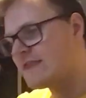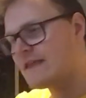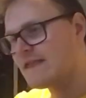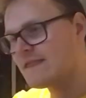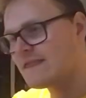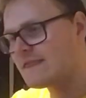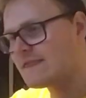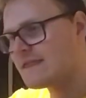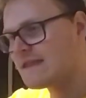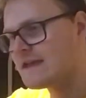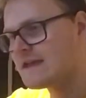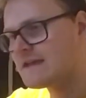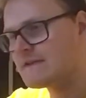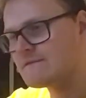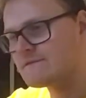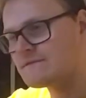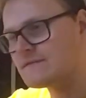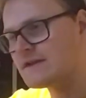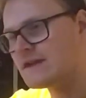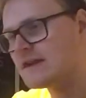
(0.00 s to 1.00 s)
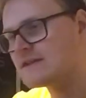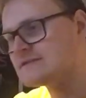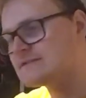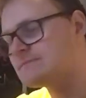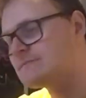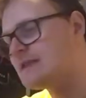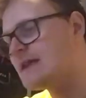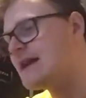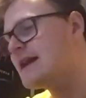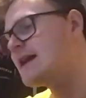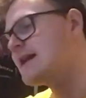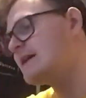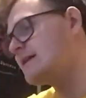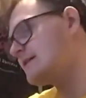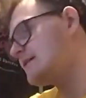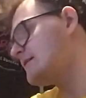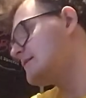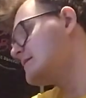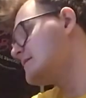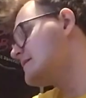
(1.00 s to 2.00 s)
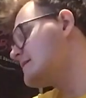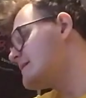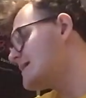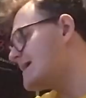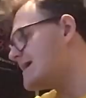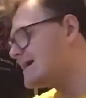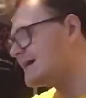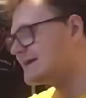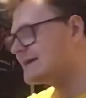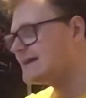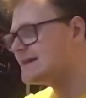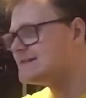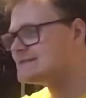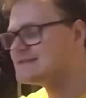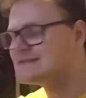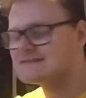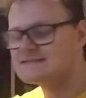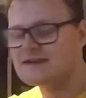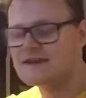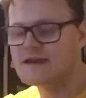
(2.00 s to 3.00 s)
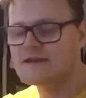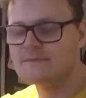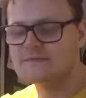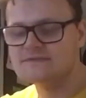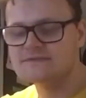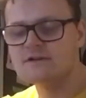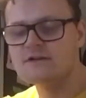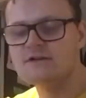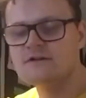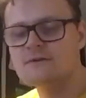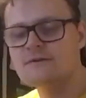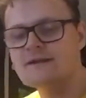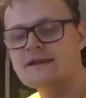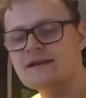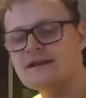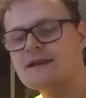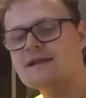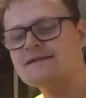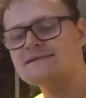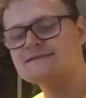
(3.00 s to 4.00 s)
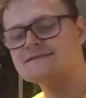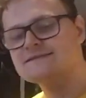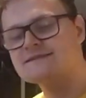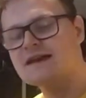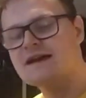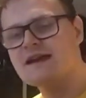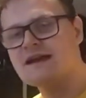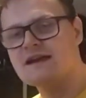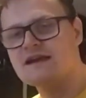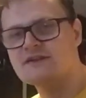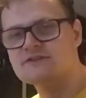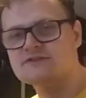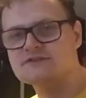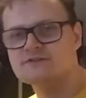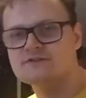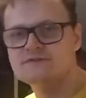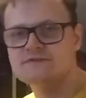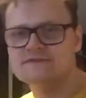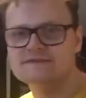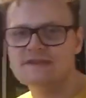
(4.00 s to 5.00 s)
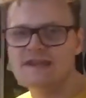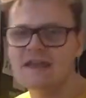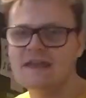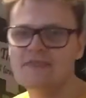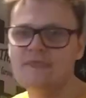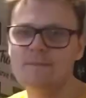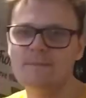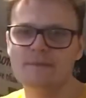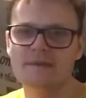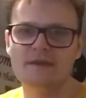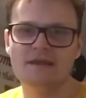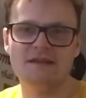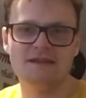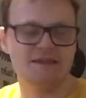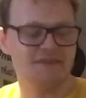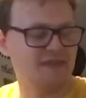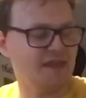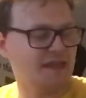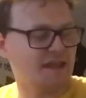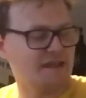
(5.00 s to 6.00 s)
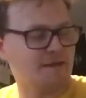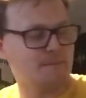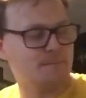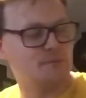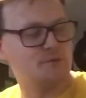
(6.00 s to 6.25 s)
and then fade to black. I guess this time is going outside you. Take the beat and they could